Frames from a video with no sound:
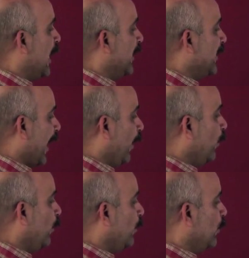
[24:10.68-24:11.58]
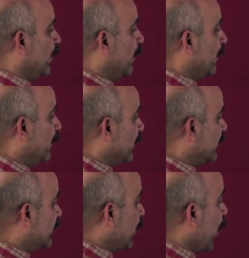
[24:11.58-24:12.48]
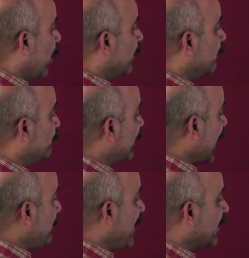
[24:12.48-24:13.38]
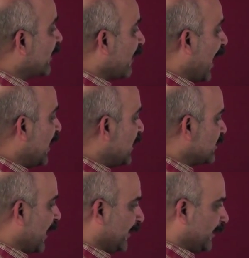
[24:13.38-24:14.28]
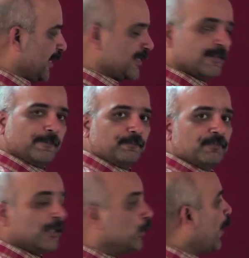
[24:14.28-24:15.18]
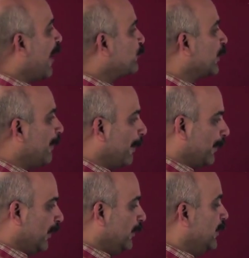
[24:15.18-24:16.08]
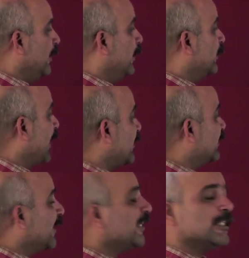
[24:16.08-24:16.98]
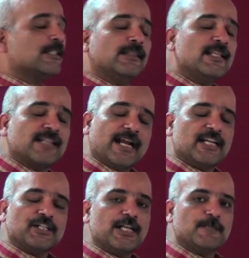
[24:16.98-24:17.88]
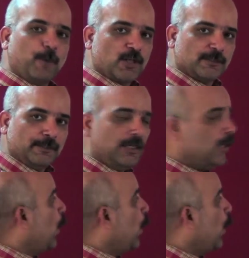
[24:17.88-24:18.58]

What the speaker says: Now, though we can make the triangles like this, you have to remember that this condition is possible